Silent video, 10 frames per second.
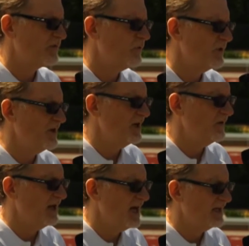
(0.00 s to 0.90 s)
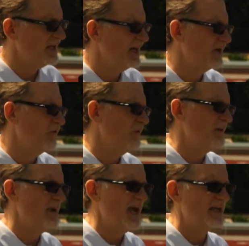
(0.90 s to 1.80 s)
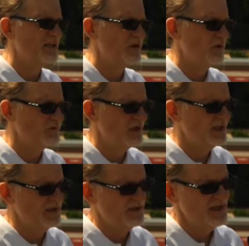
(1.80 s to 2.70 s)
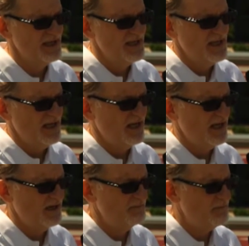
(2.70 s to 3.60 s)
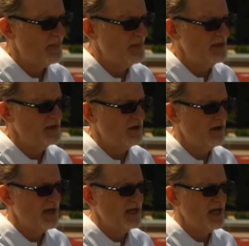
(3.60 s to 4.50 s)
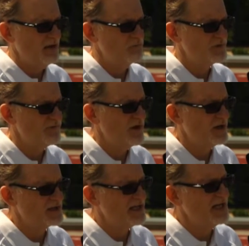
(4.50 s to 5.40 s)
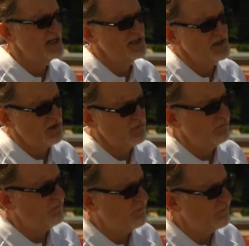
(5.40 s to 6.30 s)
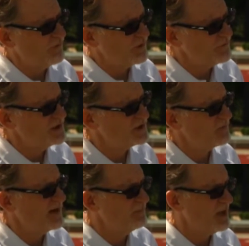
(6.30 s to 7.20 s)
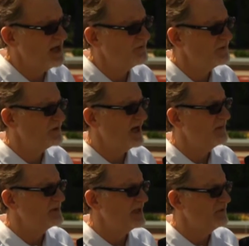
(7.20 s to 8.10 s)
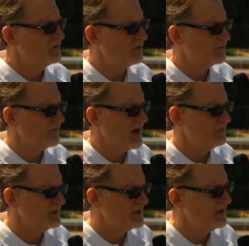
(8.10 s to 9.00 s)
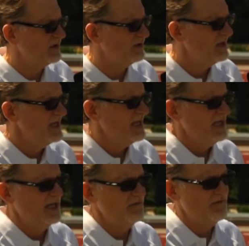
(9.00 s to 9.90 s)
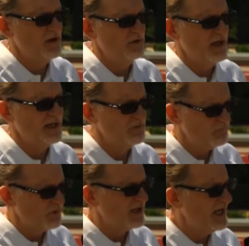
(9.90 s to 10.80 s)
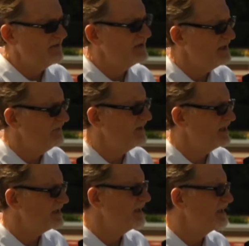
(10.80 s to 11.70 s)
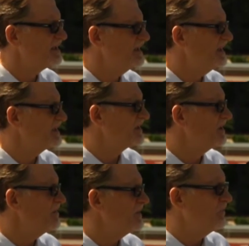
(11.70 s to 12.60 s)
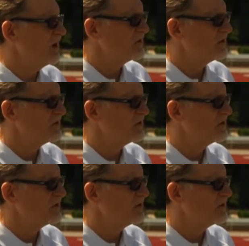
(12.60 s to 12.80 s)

coordinator, and I kind of go way back in coaching, and I was very excited. One of the reasons when I applied for the job is I knew Coach Fry was here, and I felt like we're going to have a defense that is going to be well